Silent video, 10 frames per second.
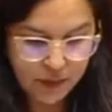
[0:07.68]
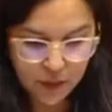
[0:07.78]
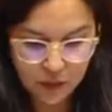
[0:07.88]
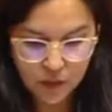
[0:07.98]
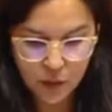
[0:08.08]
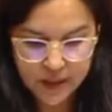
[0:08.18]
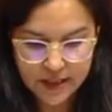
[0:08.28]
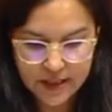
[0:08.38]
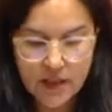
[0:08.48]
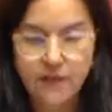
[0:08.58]
Bill
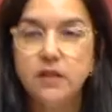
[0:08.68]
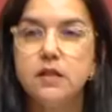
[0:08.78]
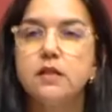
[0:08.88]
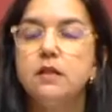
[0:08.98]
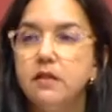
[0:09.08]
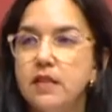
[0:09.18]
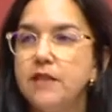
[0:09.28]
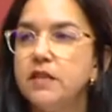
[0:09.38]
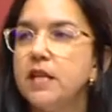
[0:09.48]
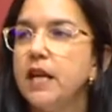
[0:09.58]

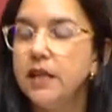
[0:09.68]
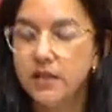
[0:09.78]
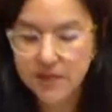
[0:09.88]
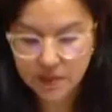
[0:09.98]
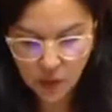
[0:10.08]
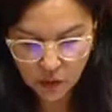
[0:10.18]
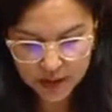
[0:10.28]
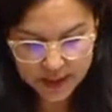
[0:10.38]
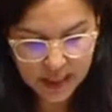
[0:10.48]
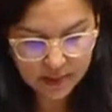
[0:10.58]
2717 and the small
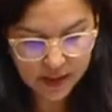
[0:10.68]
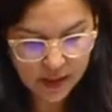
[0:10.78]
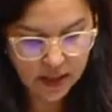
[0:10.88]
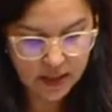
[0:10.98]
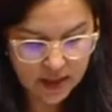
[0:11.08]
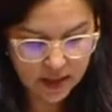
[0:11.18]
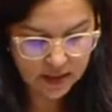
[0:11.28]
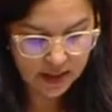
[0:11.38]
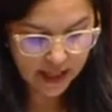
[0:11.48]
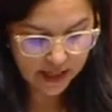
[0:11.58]
step that it
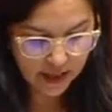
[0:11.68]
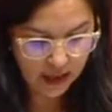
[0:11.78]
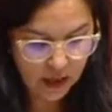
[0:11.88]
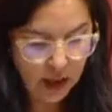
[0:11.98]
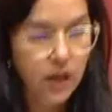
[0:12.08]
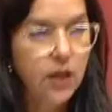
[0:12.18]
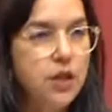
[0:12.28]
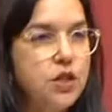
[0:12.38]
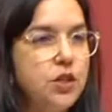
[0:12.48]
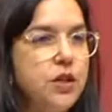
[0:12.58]
does take
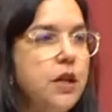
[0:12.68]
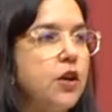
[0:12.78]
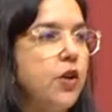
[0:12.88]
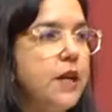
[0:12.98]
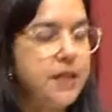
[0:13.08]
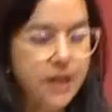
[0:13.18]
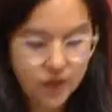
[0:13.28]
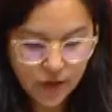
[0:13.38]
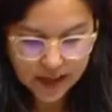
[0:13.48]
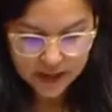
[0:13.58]
to increasing
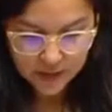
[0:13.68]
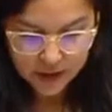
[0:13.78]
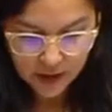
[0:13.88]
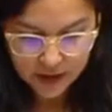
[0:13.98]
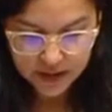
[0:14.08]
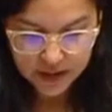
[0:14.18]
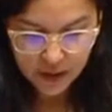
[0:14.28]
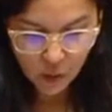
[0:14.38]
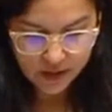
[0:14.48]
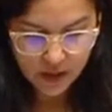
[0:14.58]

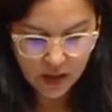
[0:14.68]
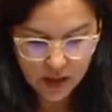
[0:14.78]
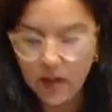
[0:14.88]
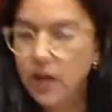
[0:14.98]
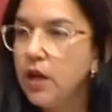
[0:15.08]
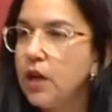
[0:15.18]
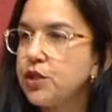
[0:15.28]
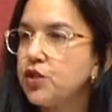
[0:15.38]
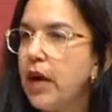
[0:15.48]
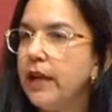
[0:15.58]
transparency within
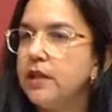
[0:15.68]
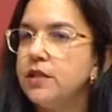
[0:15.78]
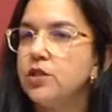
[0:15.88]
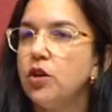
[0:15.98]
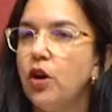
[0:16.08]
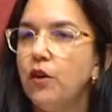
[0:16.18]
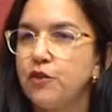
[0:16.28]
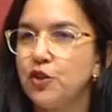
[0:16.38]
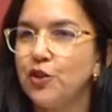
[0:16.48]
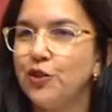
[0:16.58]
Australia's
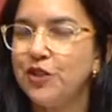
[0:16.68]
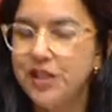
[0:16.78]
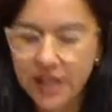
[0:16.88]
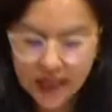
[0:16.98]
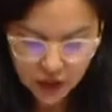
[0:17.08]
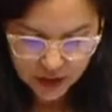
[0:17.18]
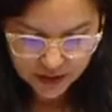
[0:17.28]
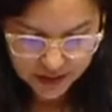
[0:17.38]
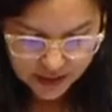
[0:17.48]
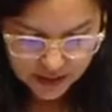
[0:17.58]
offshore detention
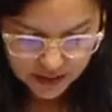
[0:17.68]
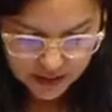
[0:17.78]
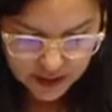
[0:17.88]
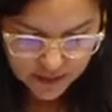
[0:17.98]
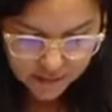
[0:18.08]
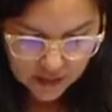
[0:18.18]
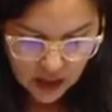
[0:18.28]
centres.